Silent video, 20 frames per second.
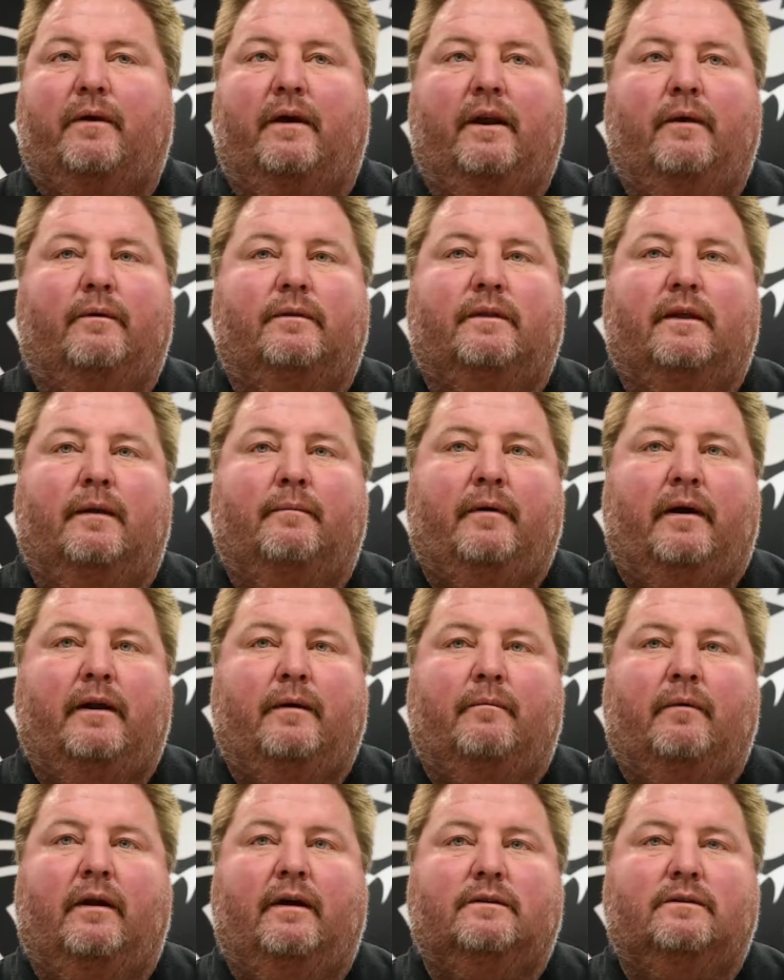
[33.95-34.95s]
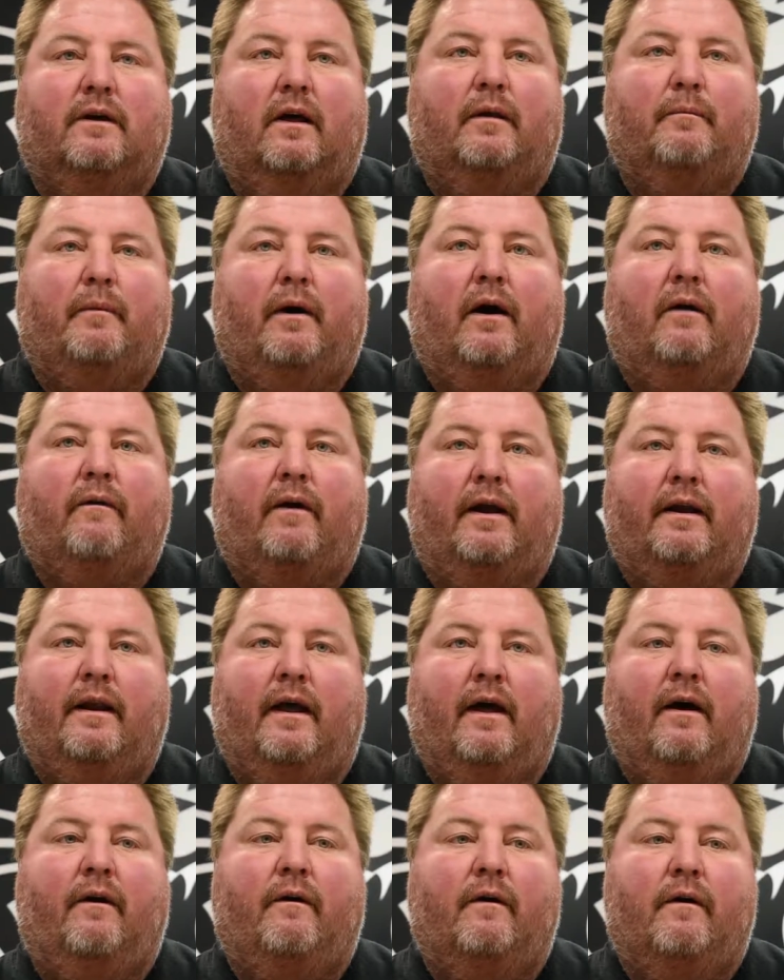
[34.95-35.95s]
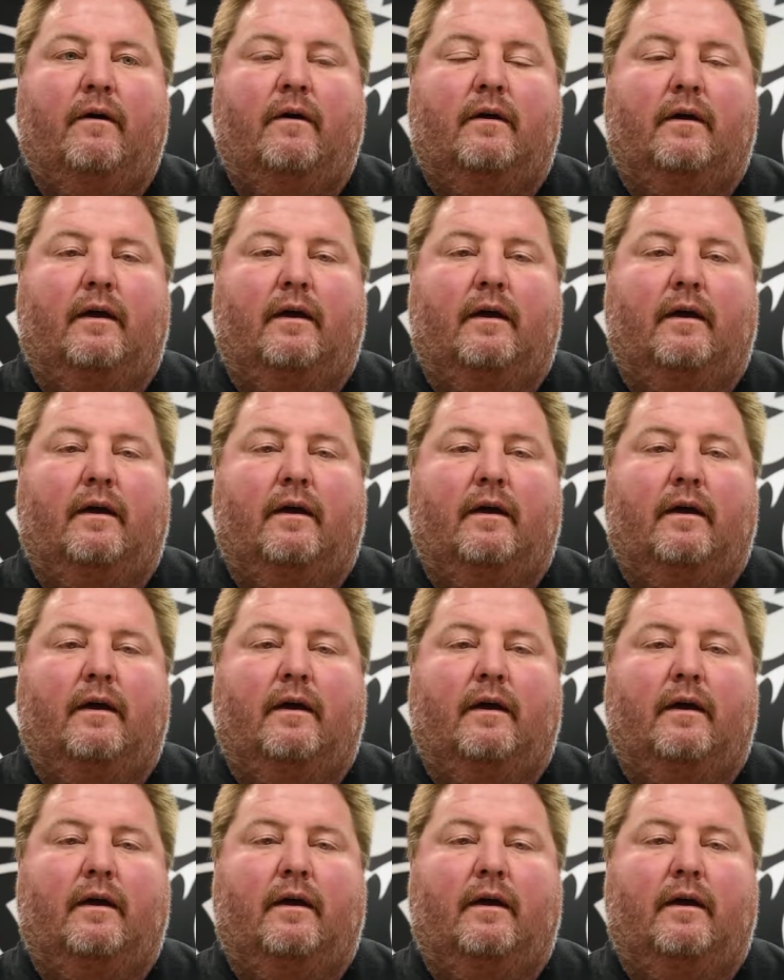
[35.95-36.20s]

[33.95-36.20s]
They know what the MIAA is all about right now,